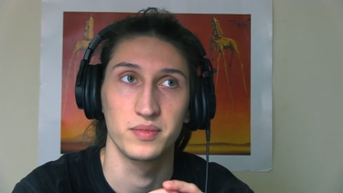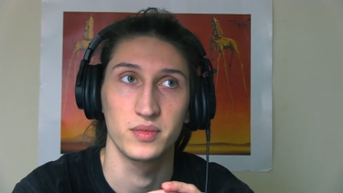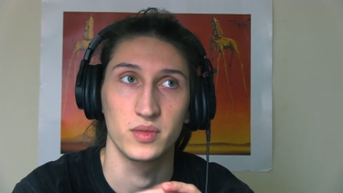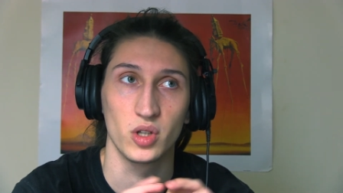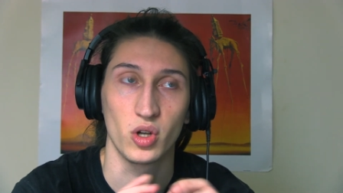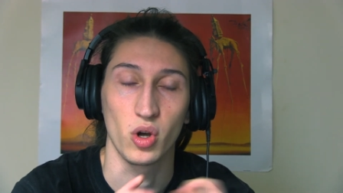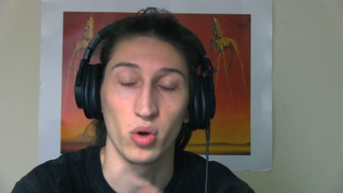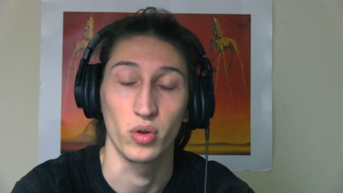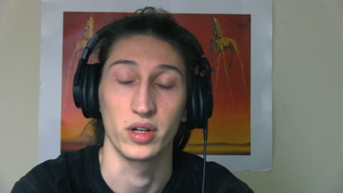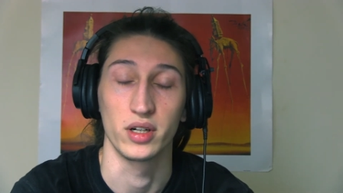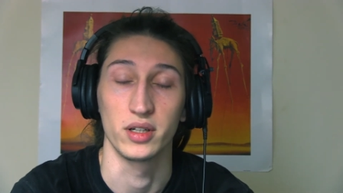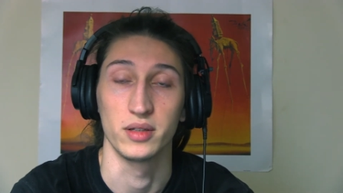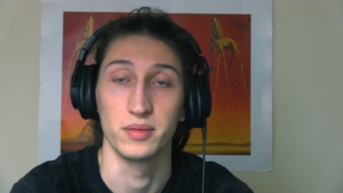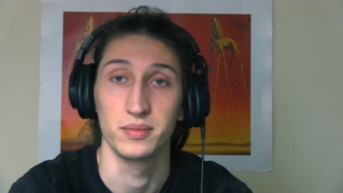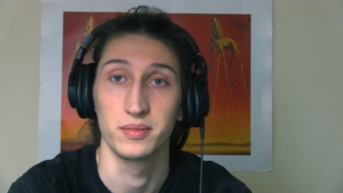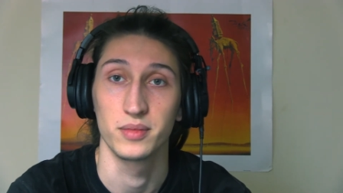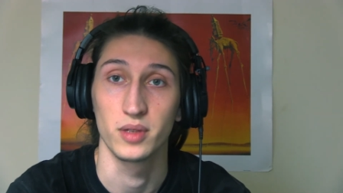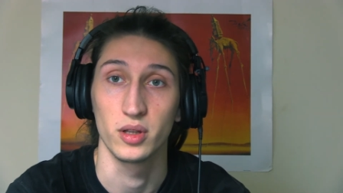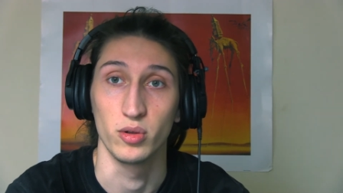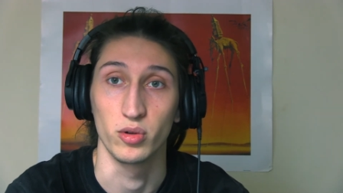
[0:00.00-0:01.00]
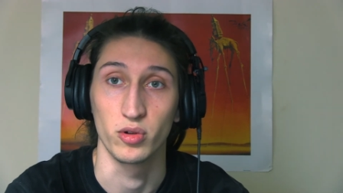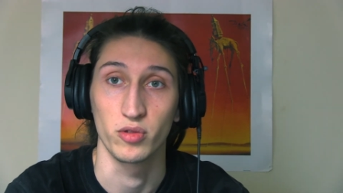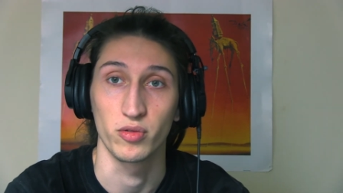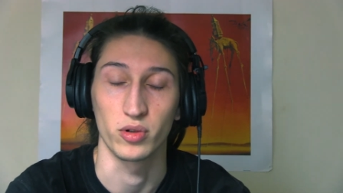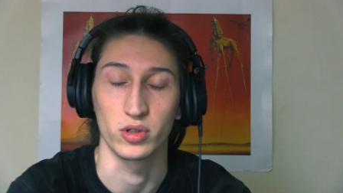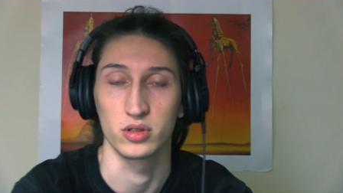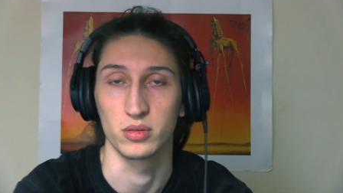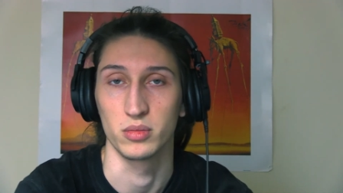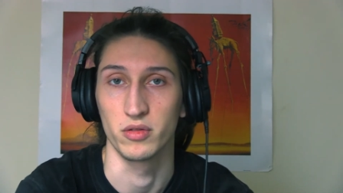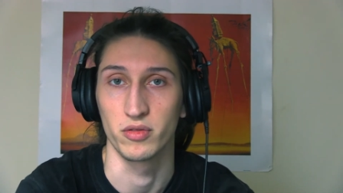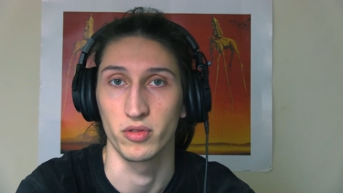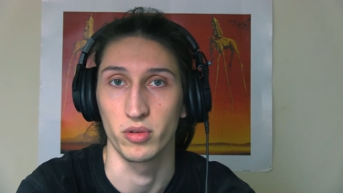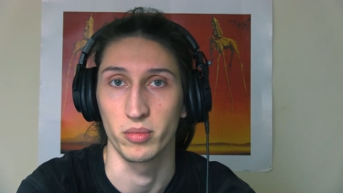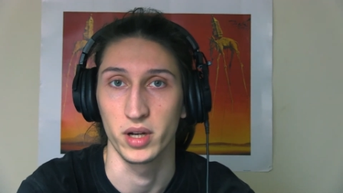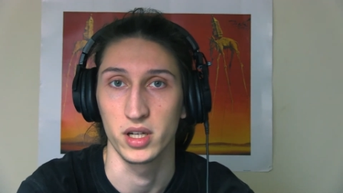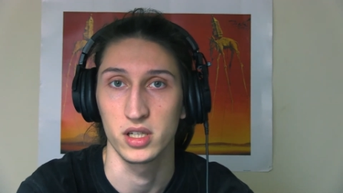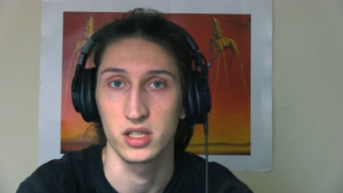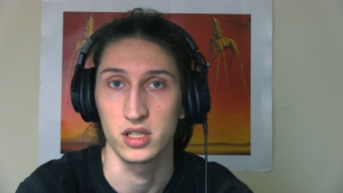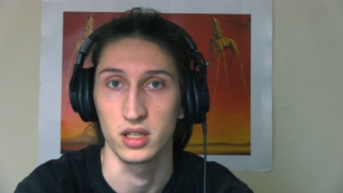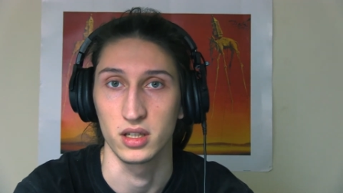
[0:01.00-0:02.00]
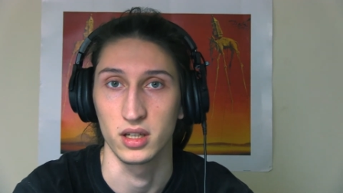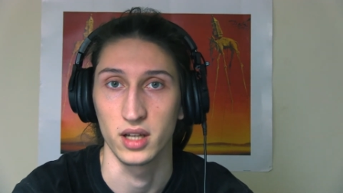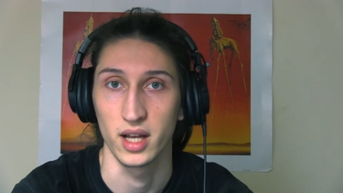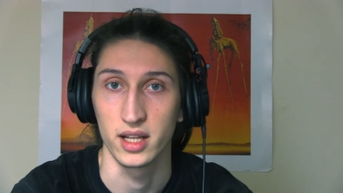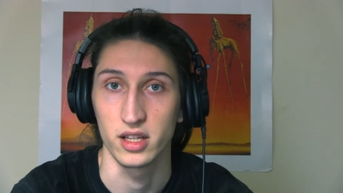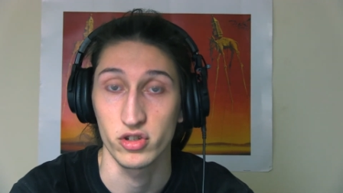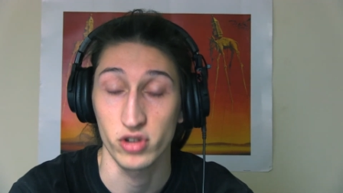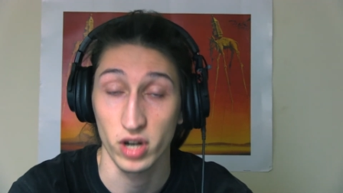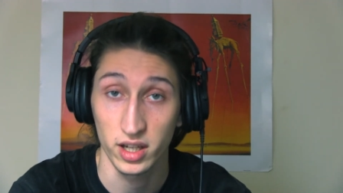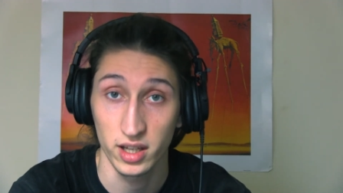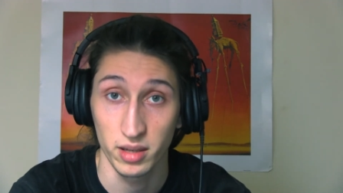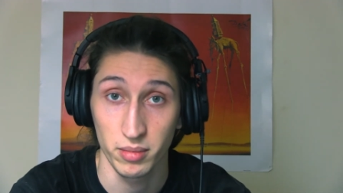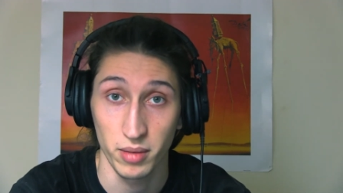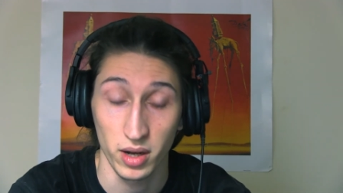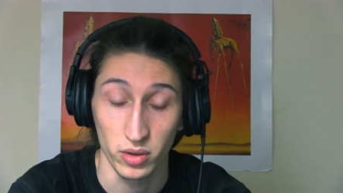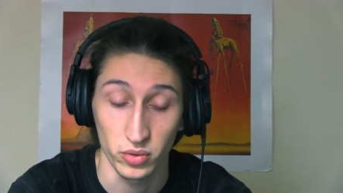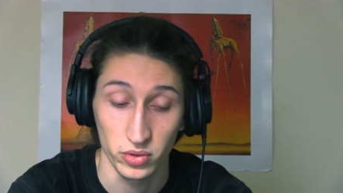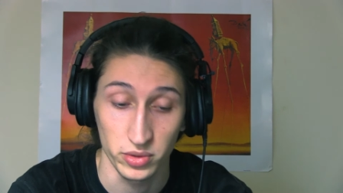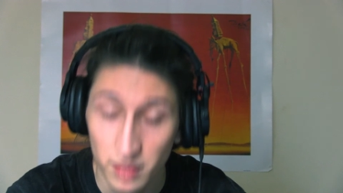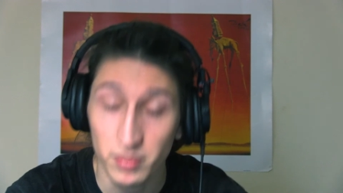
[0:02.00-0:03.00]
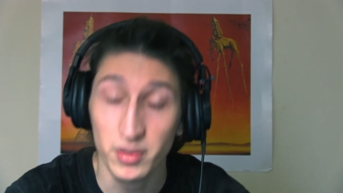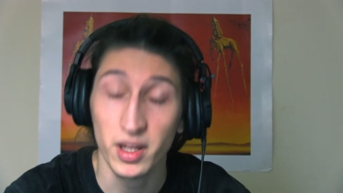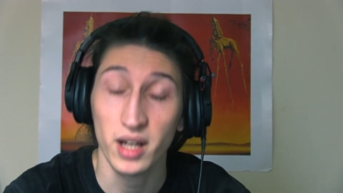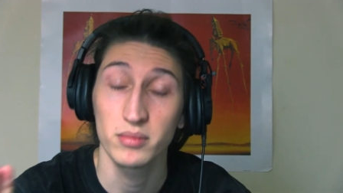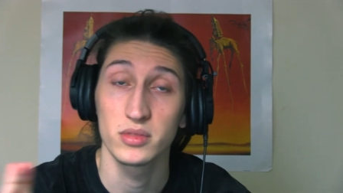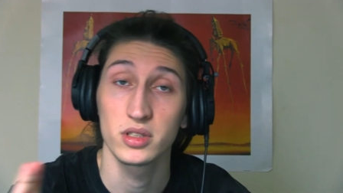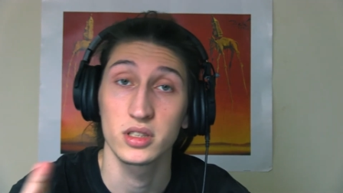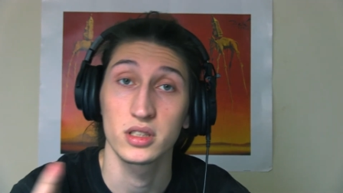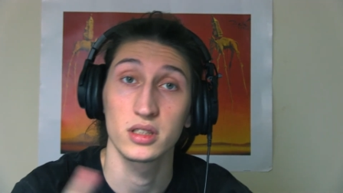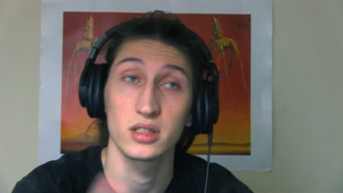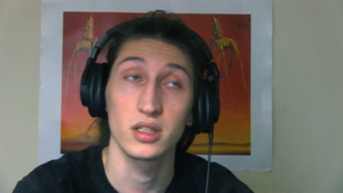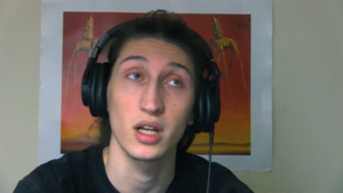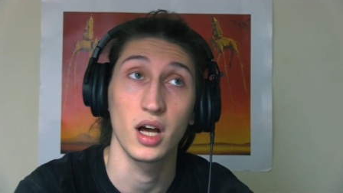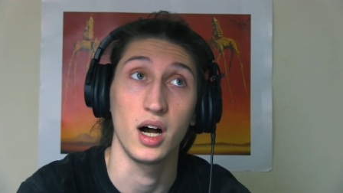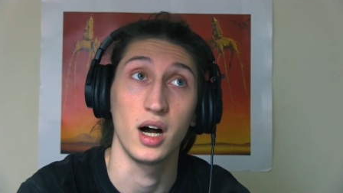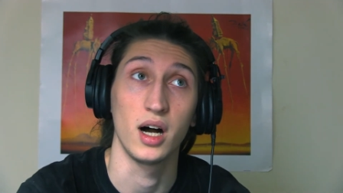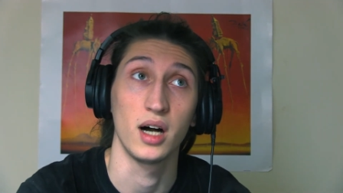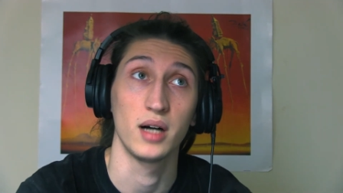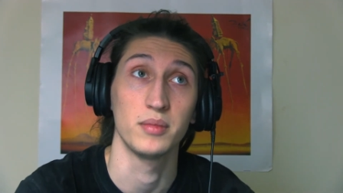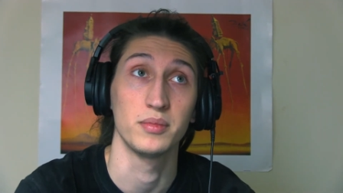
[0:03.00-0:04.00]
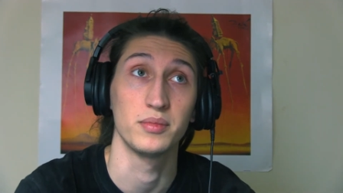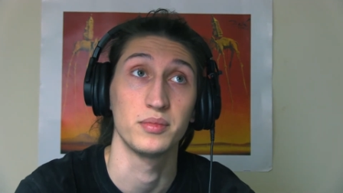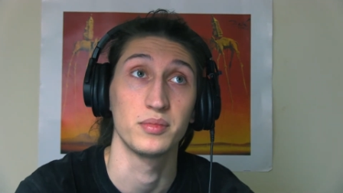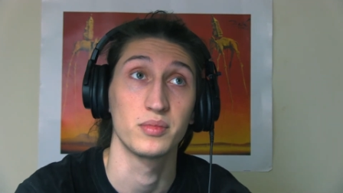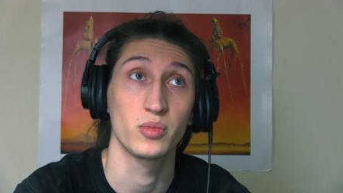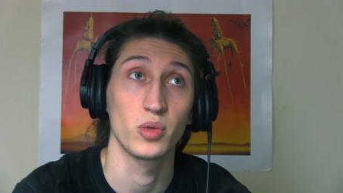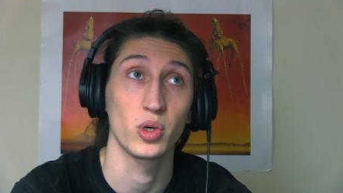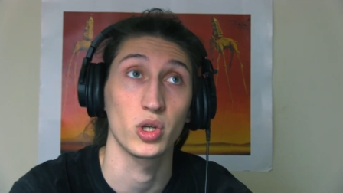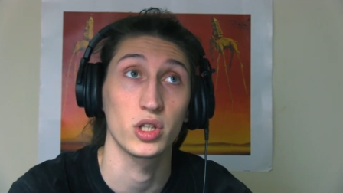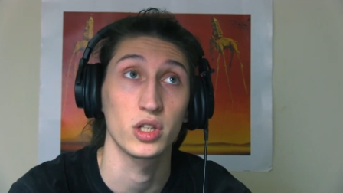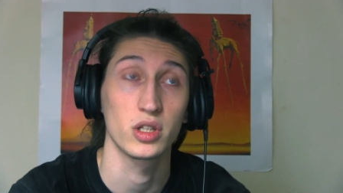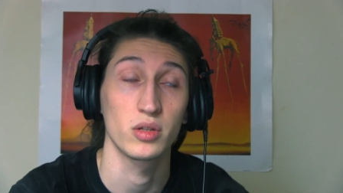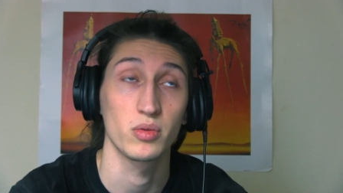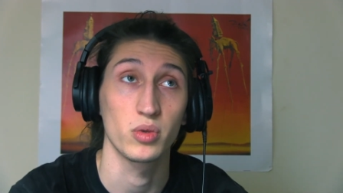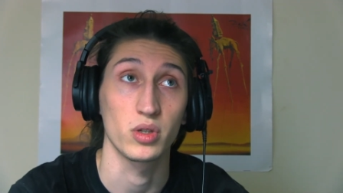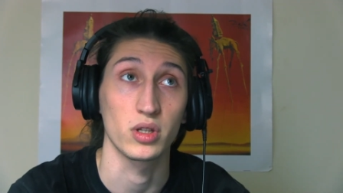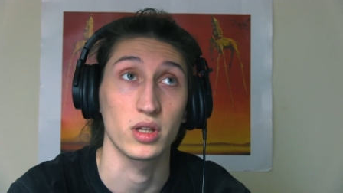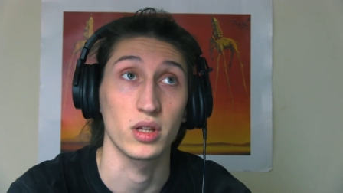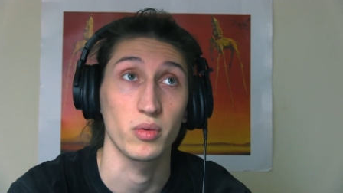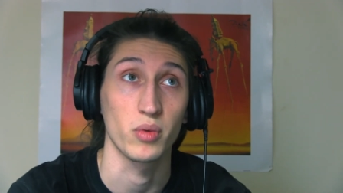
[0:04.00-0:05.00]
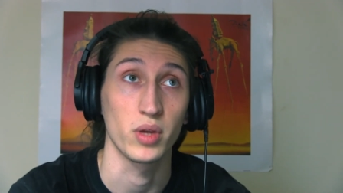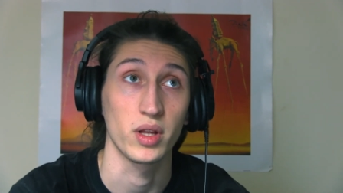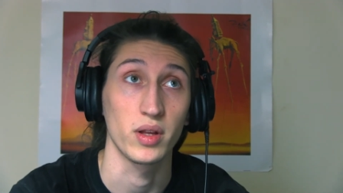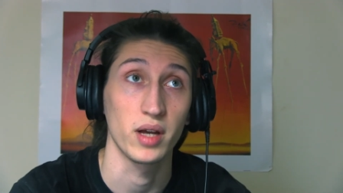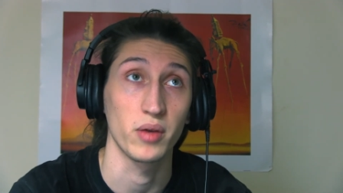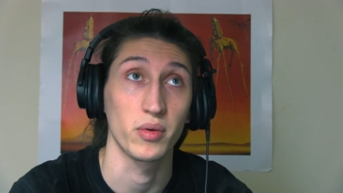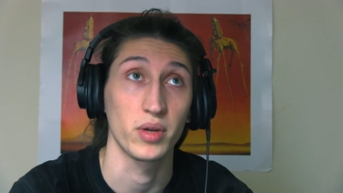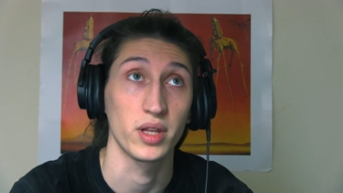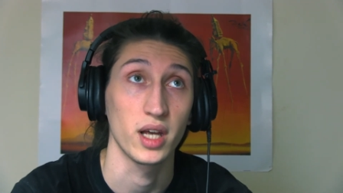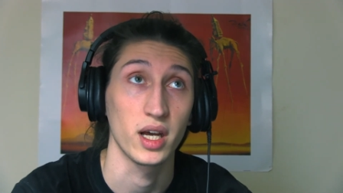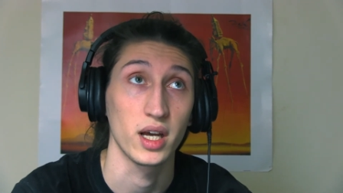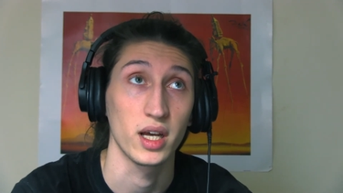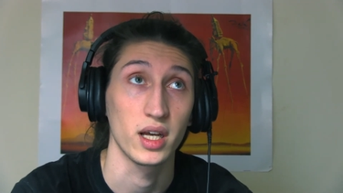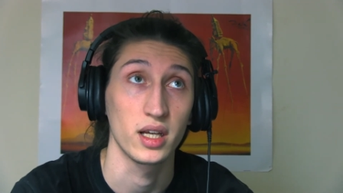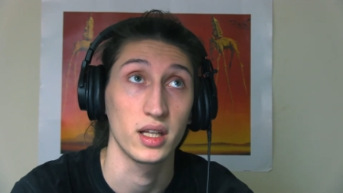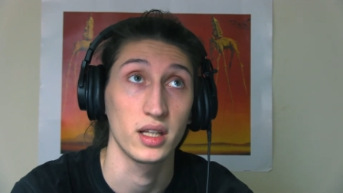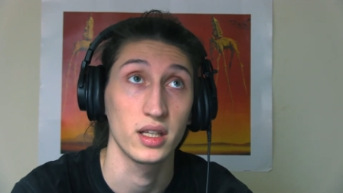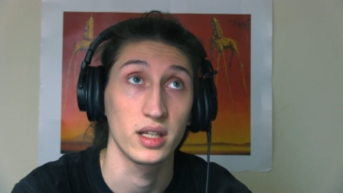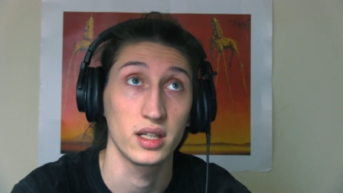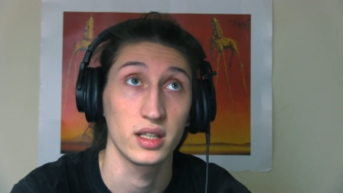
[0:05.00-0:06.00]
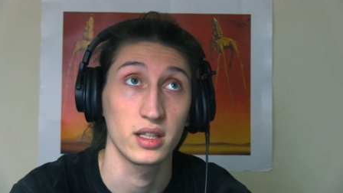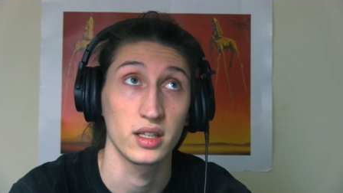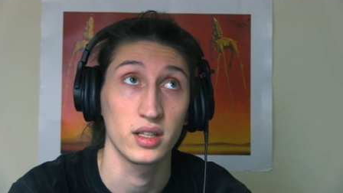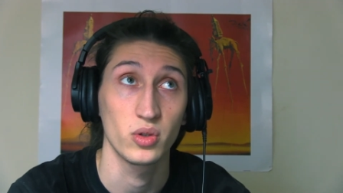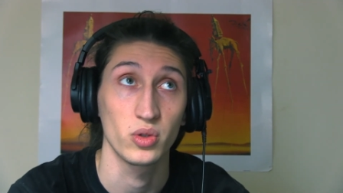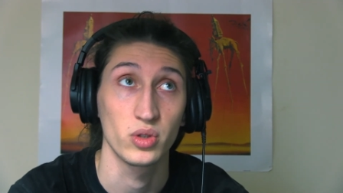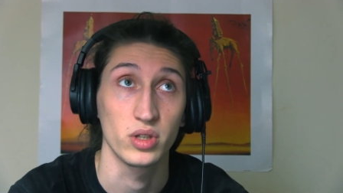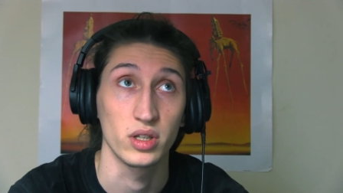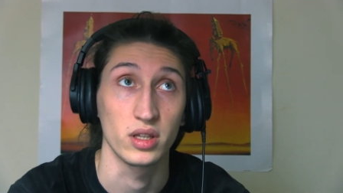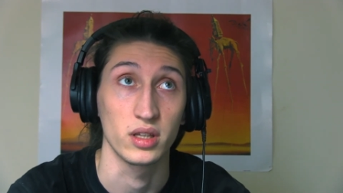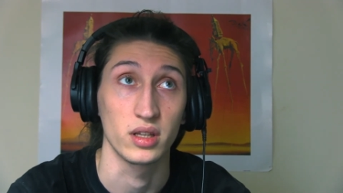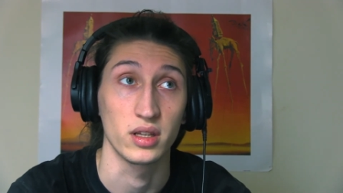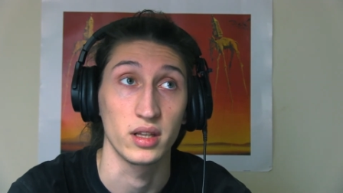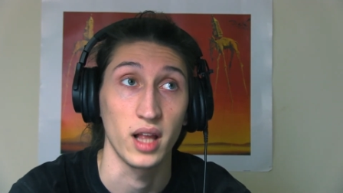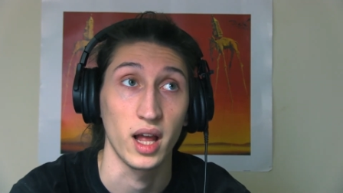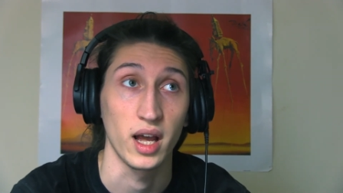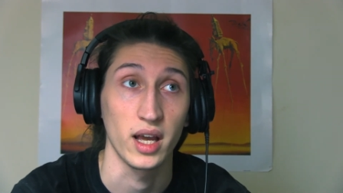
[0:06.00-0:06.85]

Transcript: go there, look for some information and try them out. Sometimes when I couldn't